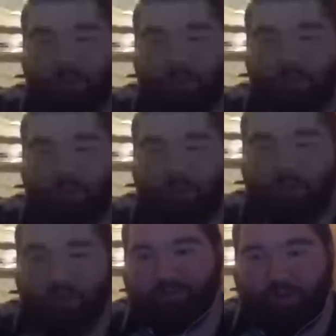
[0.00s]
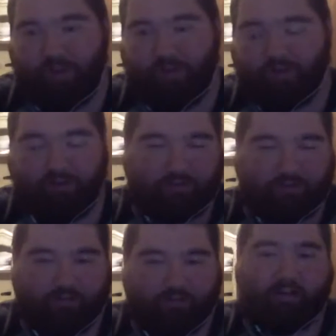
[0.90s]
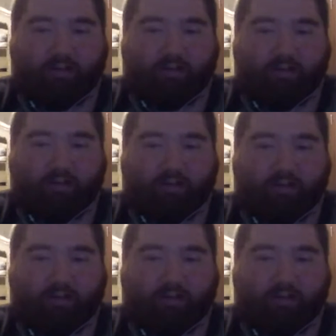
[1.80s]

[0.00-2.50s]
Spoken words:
yourself. If you're not, then you're going to regret it later.